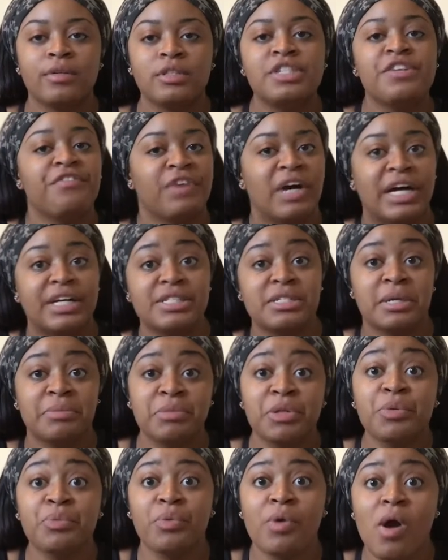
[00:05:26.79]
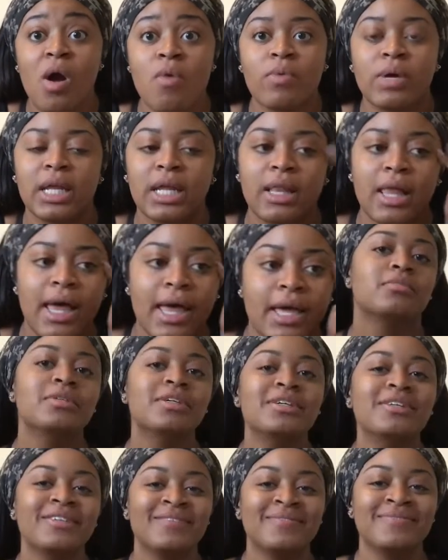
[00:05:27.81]
to find something wrong with it, like.
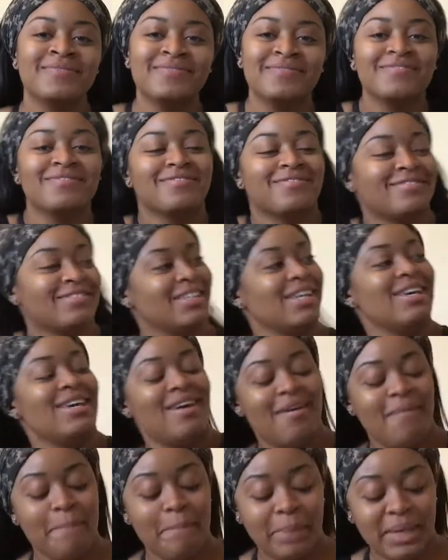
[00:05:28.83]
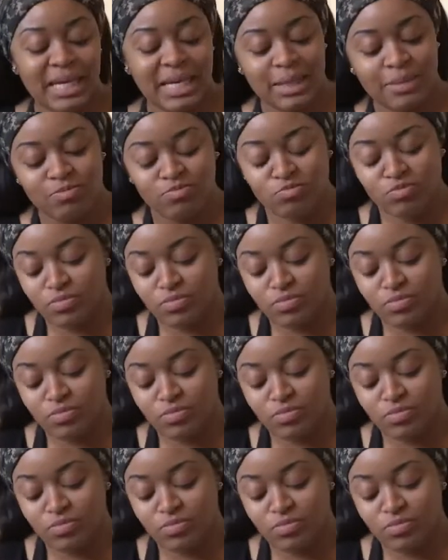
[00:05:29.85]
But